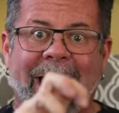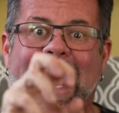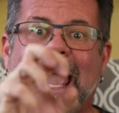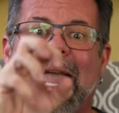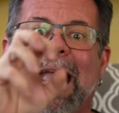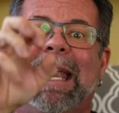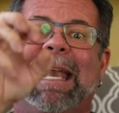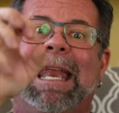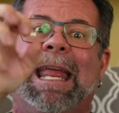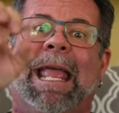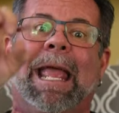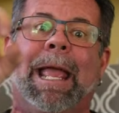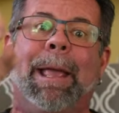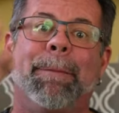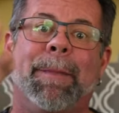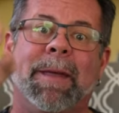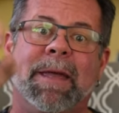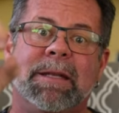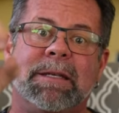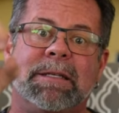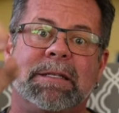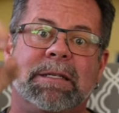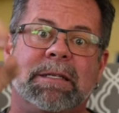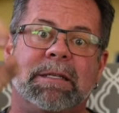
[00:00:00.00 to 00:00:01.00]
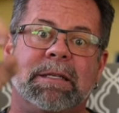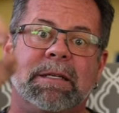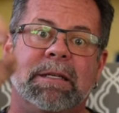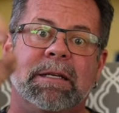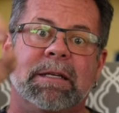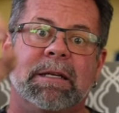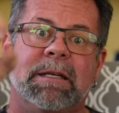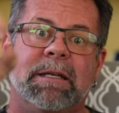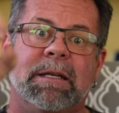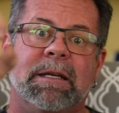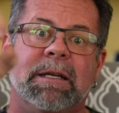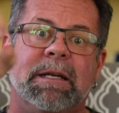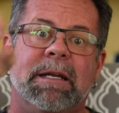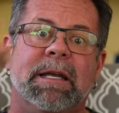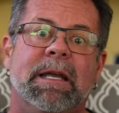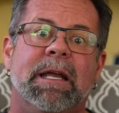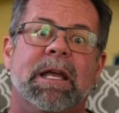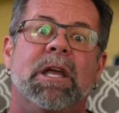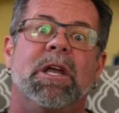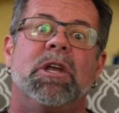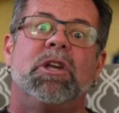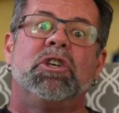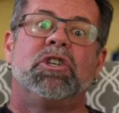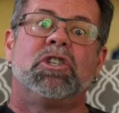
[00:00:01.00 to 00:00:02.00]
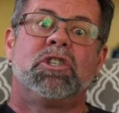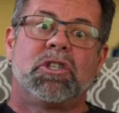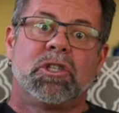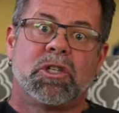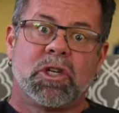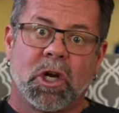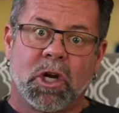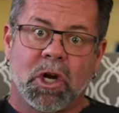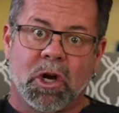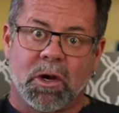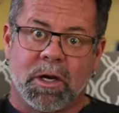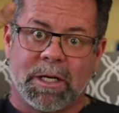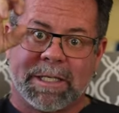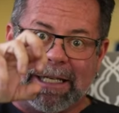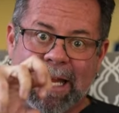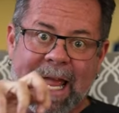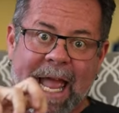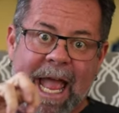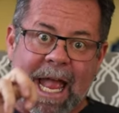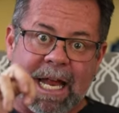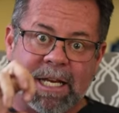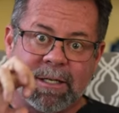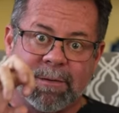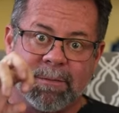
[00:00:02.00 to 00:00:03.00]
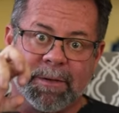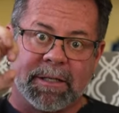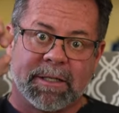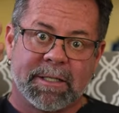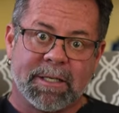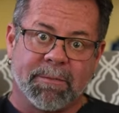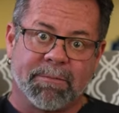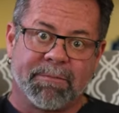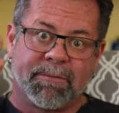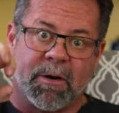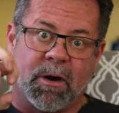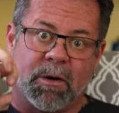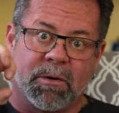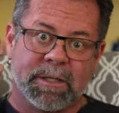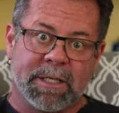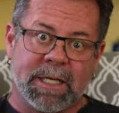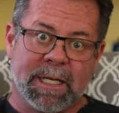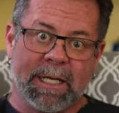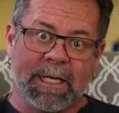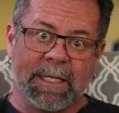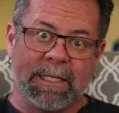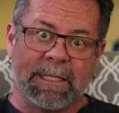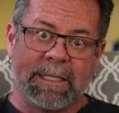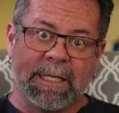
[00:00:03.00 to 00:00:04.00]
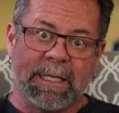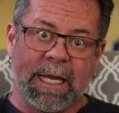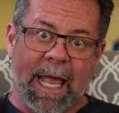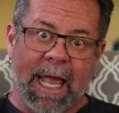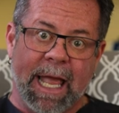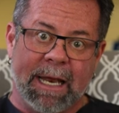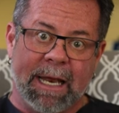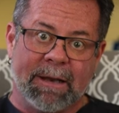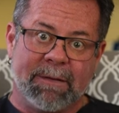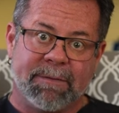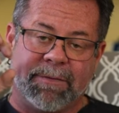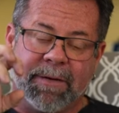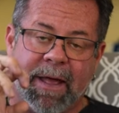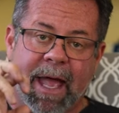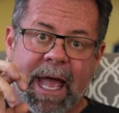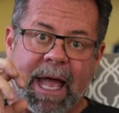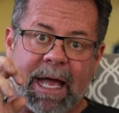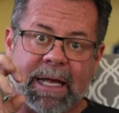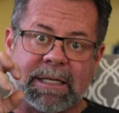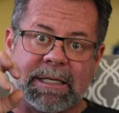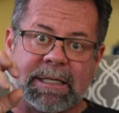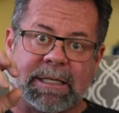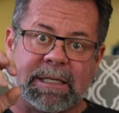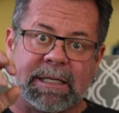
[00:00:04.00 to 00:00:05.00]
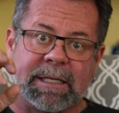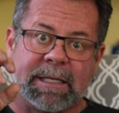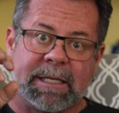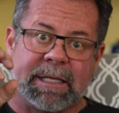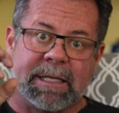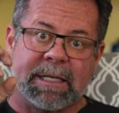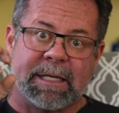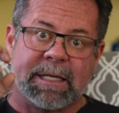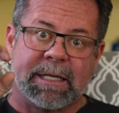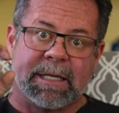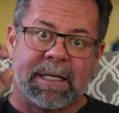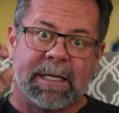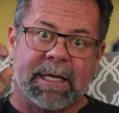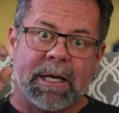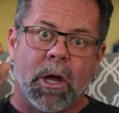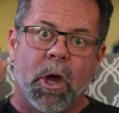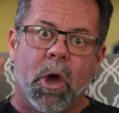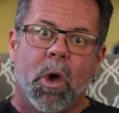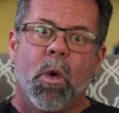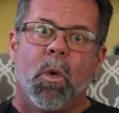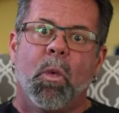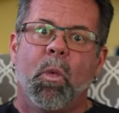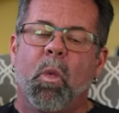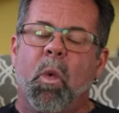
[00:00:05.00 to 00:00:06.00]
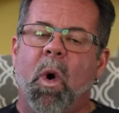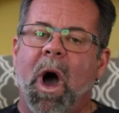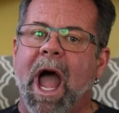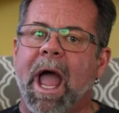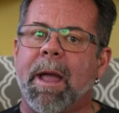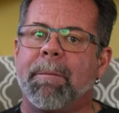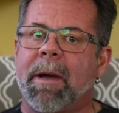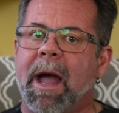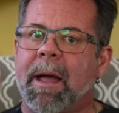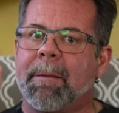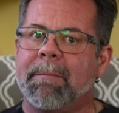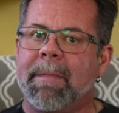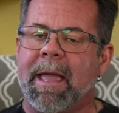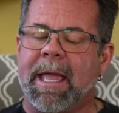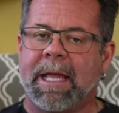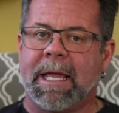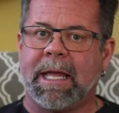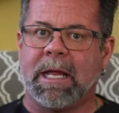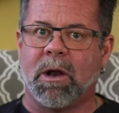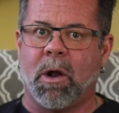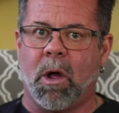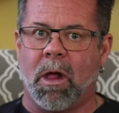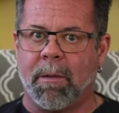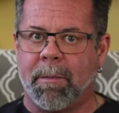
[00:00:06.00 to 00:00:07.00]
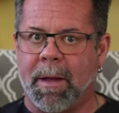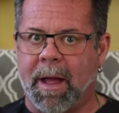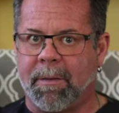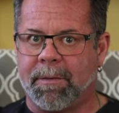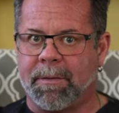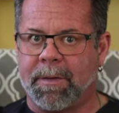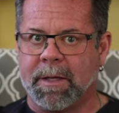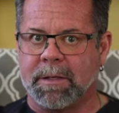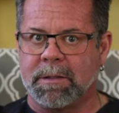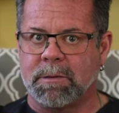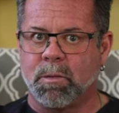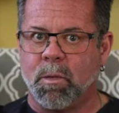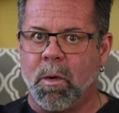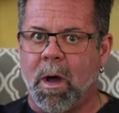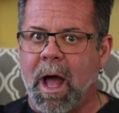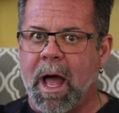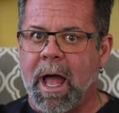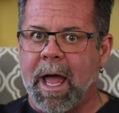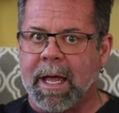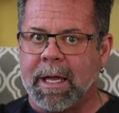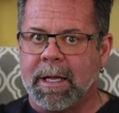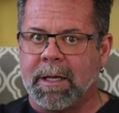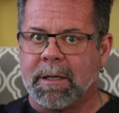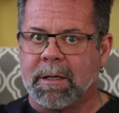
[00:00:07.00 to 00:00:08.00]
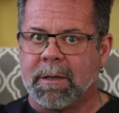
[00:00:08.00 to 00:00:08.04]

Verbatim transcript: inhibit sugar attachment to proteins and fats. Why am I making all about this? Why?